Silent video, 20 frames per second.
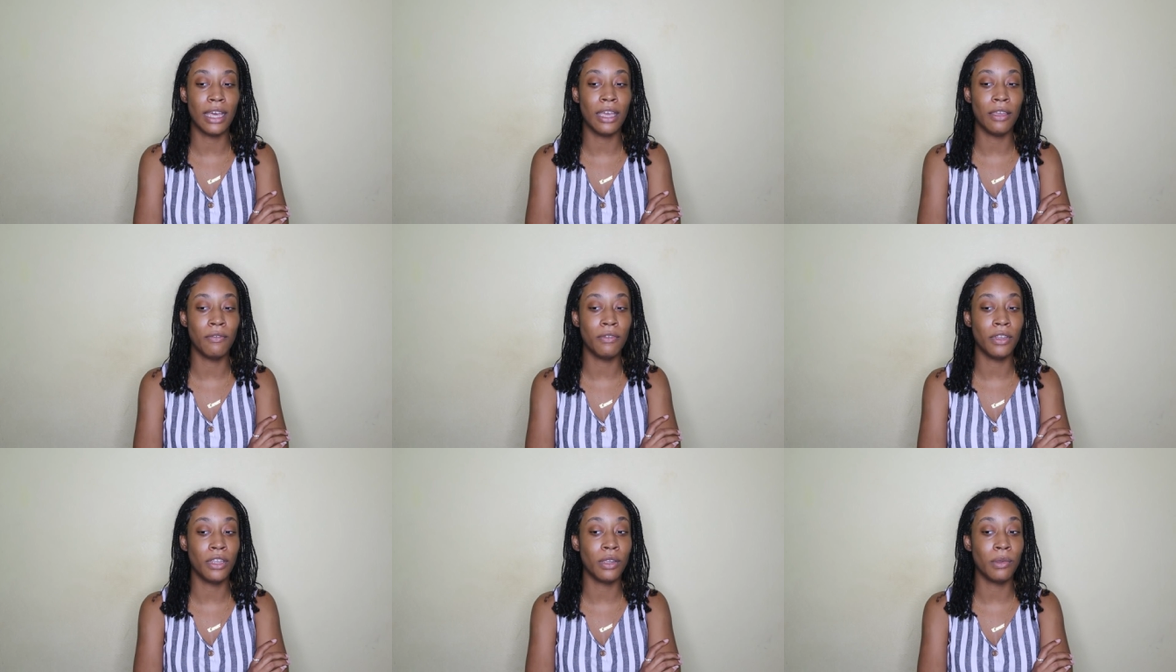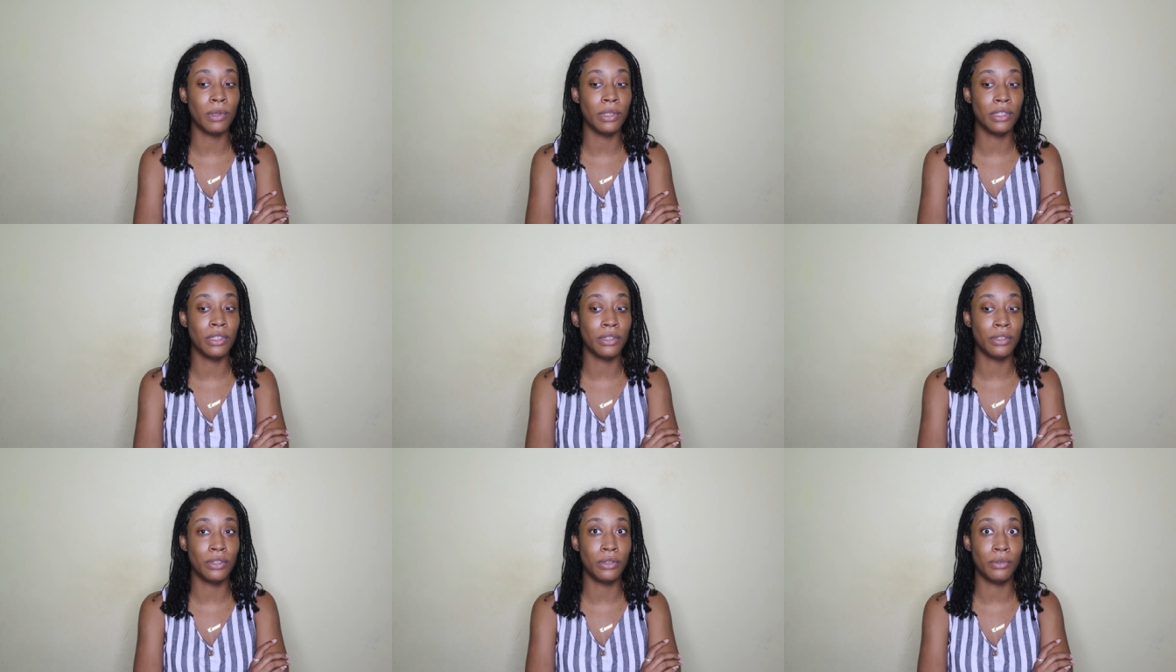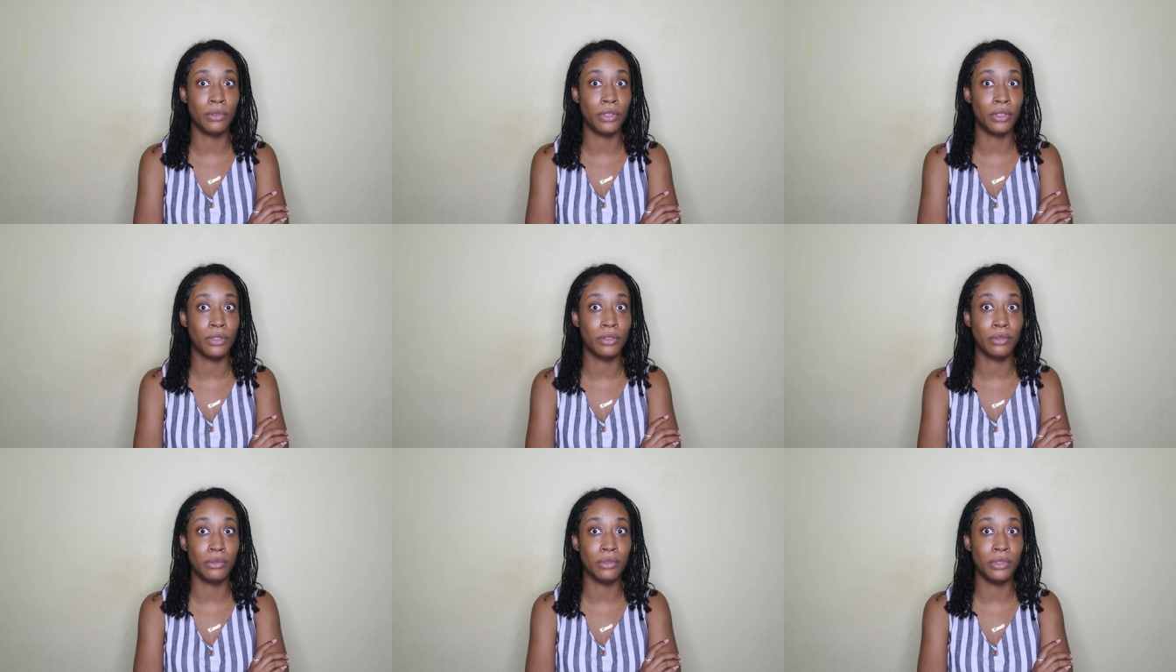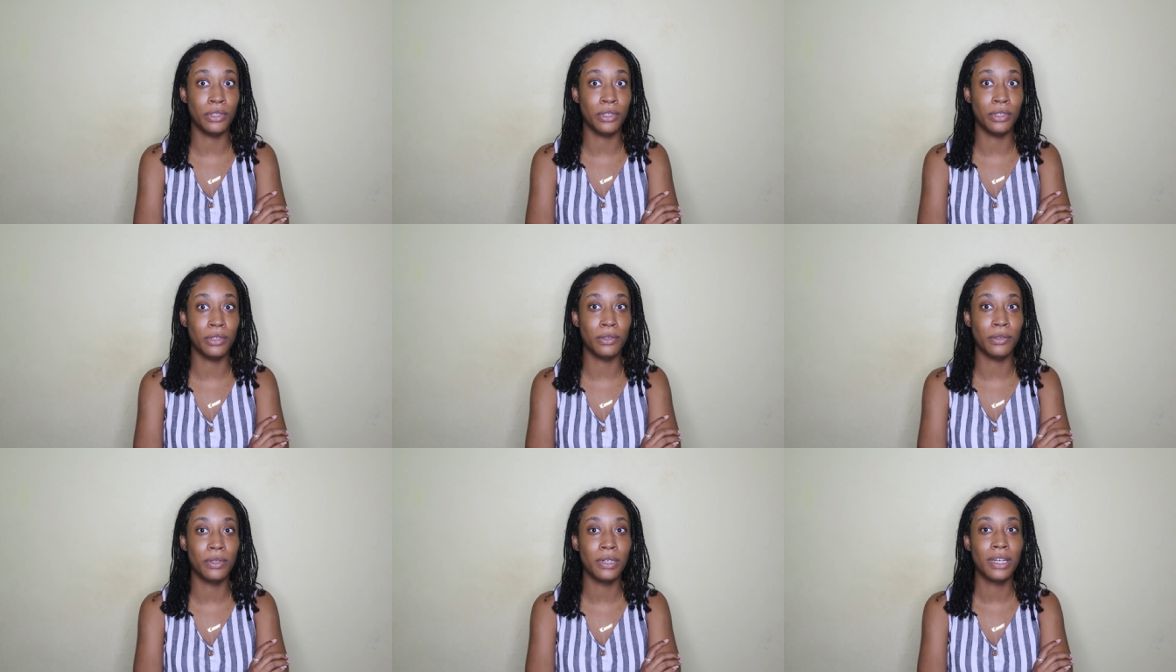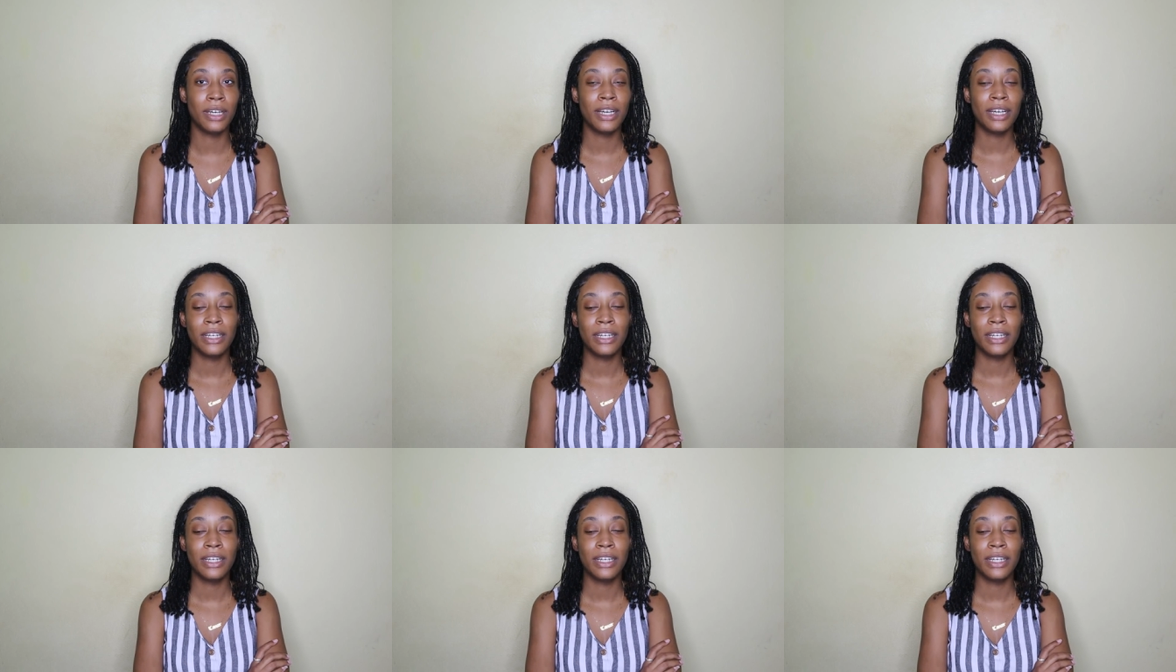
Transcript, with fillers: I feel like we still don't know, you know?